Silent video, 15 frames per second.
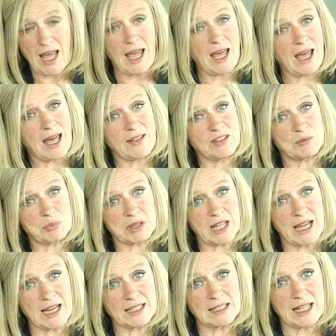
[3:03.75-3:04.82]
And the
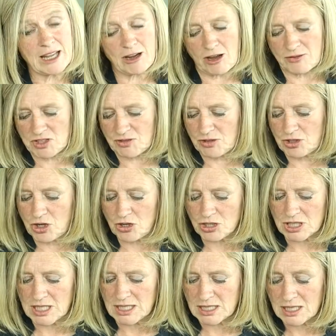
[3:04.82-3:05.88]
planned layoffs for
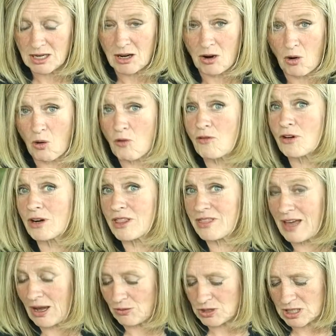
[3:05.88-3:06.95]
nurses, over
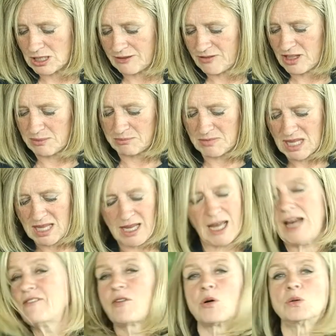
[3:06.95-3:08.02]
1,000 of them,
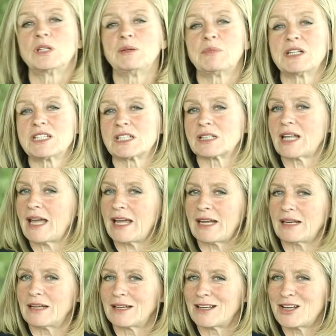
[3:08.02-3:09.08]
have only been
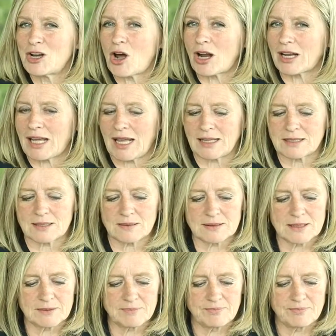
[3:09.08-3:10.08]
delayed, not canceled.